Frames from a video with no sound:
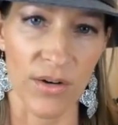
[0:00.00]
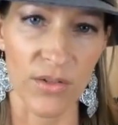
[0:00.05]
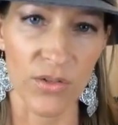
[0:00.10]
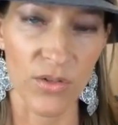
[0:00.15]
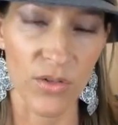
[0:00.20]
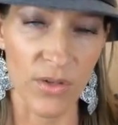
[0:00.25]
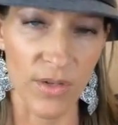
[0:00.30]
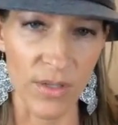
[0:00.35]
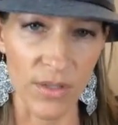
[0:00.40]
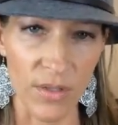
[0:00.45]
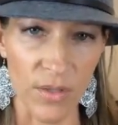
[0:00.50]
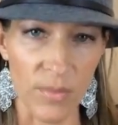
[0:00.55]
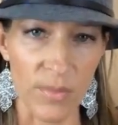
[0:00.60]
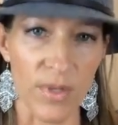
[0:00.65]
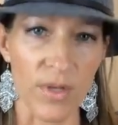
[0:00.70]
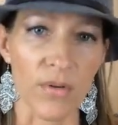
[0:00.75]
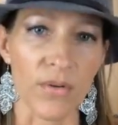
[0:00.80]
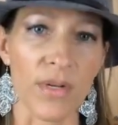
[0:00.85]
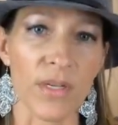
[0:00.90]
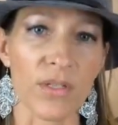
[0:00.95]
I was doing a little
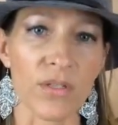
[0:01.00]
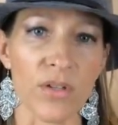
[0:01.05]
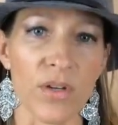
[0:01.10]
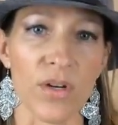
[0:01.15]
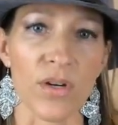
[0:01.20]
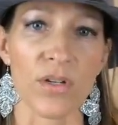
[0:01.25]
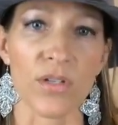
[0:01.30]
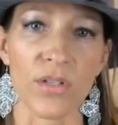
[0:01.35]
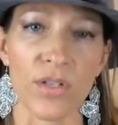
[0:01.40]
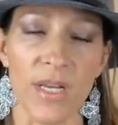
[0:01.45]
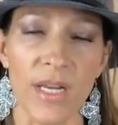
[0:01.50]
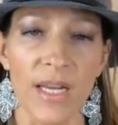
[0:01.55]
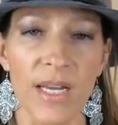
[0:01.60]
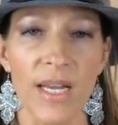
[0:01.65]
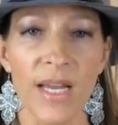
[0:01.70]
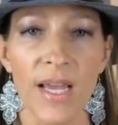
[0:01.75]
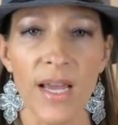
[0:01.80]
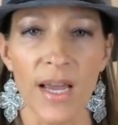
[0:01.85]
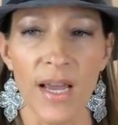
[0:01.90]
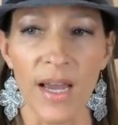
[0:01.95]
bit of research
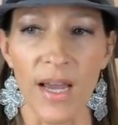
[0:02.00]
and